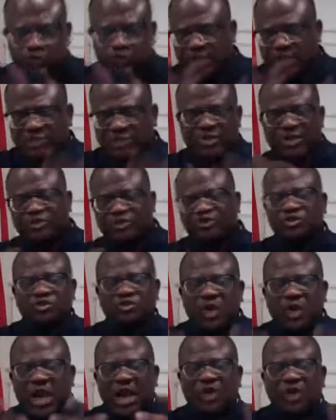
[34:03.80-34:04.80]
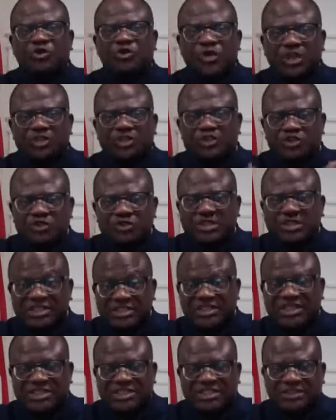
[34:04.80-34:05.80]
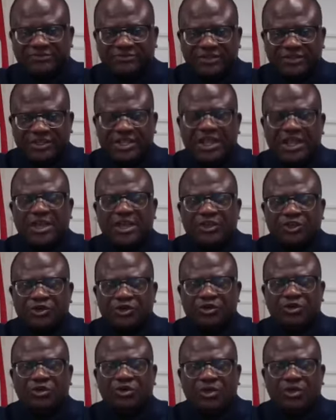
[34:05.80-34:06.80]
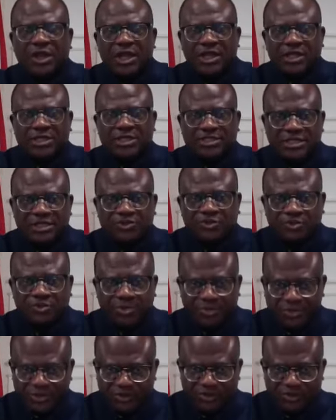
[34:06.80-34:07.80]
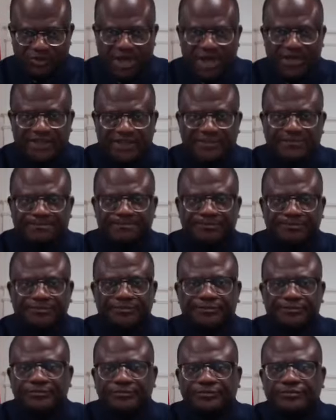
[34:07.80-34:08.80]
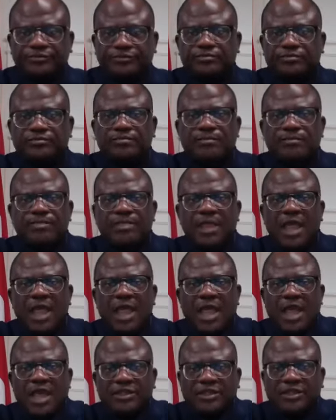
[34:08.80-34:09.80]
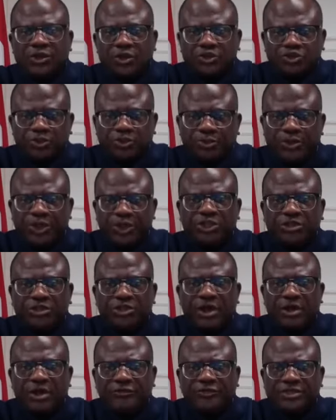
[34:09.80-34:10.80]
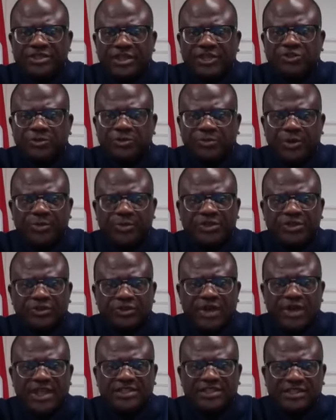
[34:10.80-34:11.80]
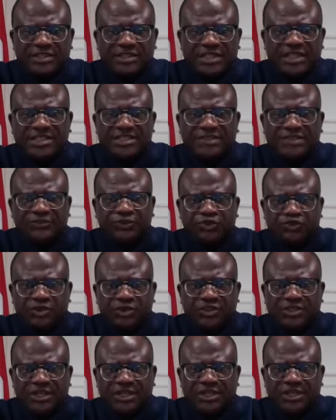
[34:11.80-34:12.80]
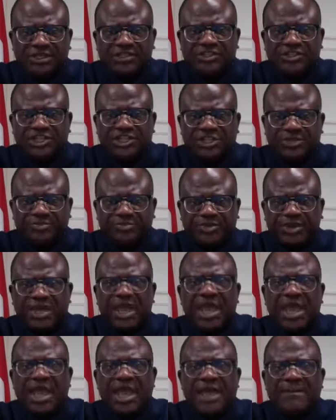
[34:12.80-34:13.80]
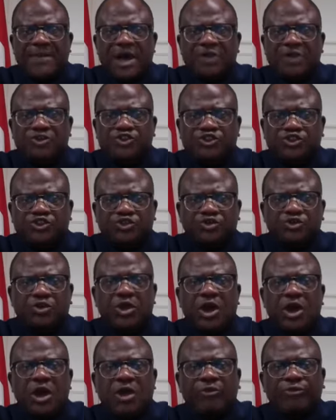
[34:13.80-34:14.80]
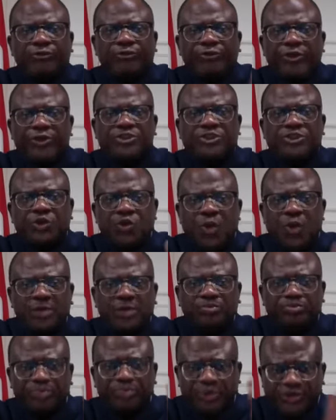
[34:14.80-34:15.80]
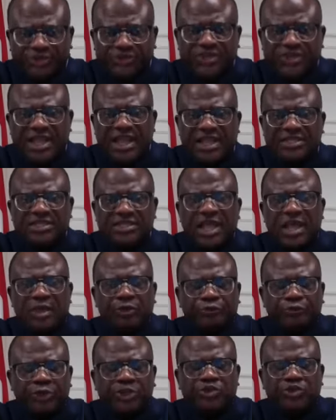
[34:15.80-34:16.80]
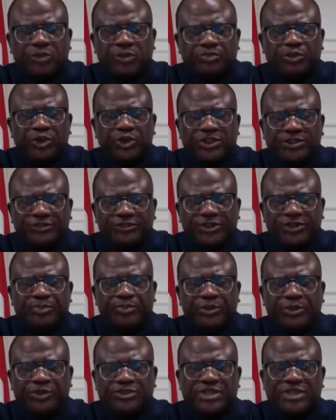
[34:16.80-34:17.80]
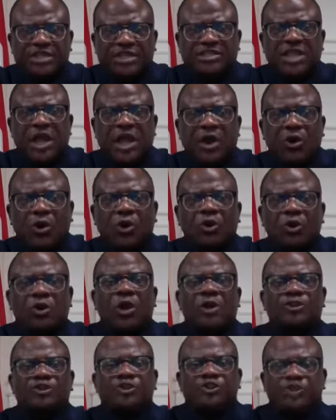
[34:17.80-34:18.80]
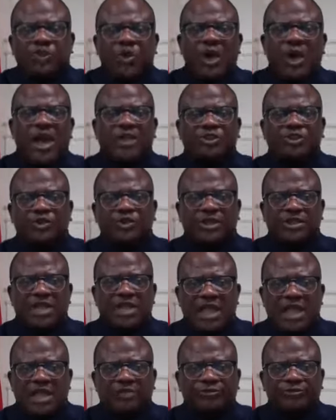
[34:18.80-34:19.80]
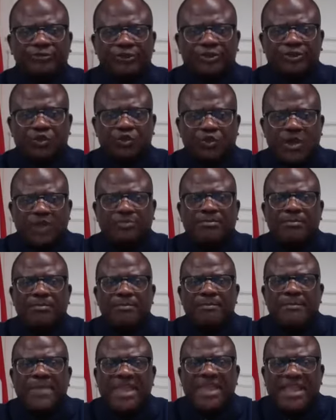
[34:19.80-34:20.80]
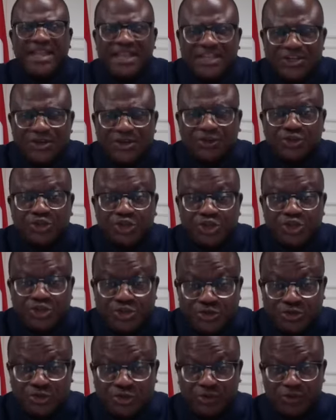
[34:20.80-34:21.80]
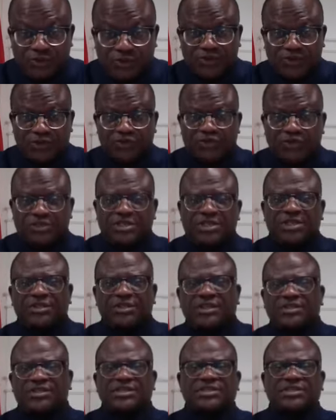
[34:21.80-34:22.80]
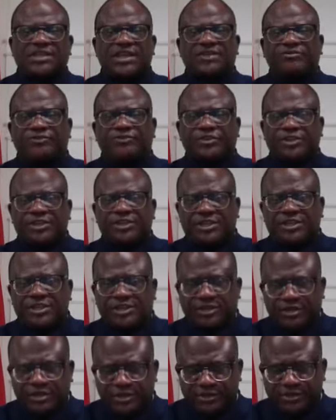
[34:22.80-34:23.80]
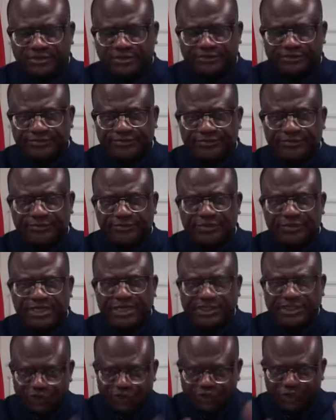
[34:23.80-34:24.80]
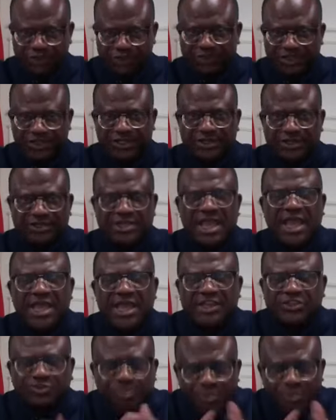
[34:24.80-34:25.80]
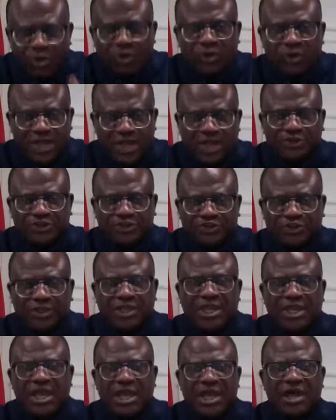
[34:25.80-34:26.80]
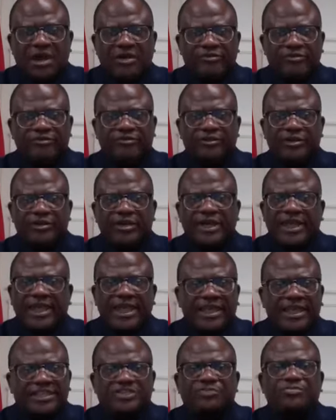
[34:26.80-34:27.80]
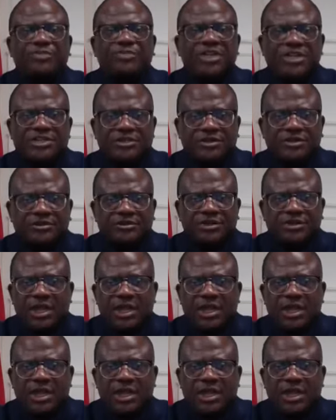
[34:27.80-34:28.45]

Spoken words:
explain to you how you can use intensively your intellectual property right. And the contribution of intellectual property rights intensive to Switzerland GDP amounts to 41.3%, or 241 million euros. You see, this is every year in Switzerland, a small country of 8 million